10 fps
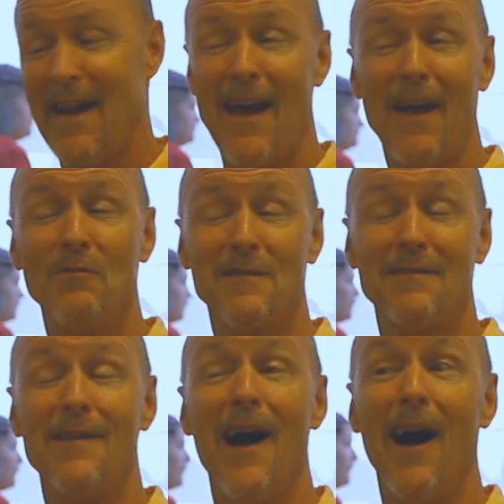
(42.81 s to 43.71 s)
And I was
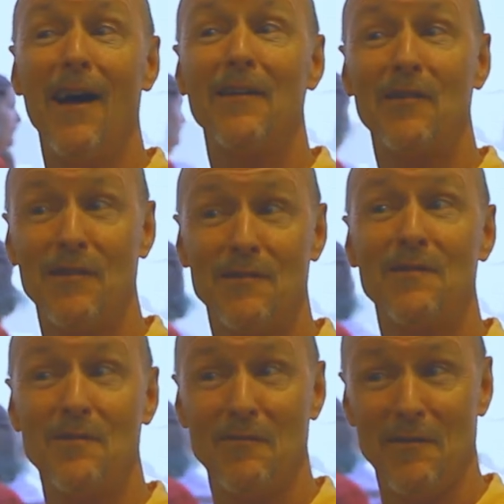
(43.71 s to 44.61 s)
not a good
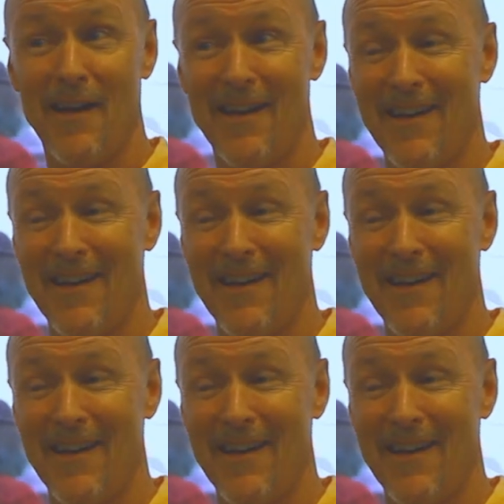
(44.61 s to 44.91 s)
student.